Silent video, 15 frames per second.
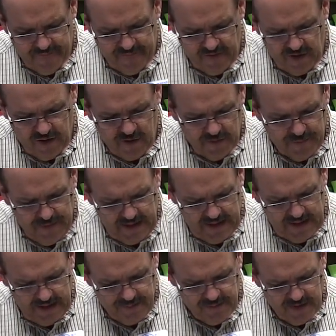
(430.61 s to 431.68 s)
very good
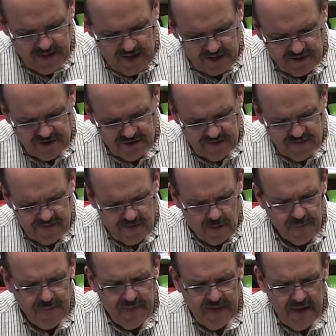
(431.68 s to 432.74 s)
peony production.
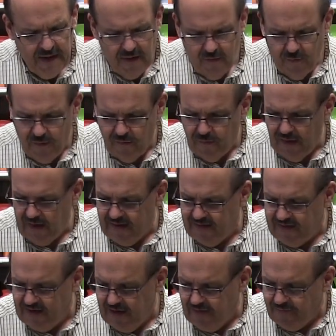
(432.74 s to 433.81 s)
So we really
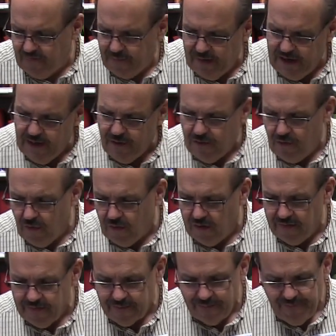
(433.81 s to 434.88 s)
see it from here
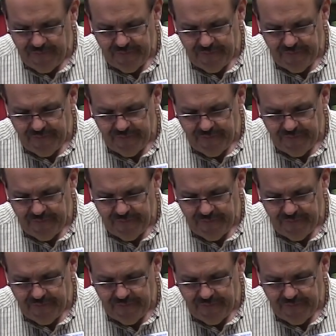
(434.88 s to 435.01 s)
north.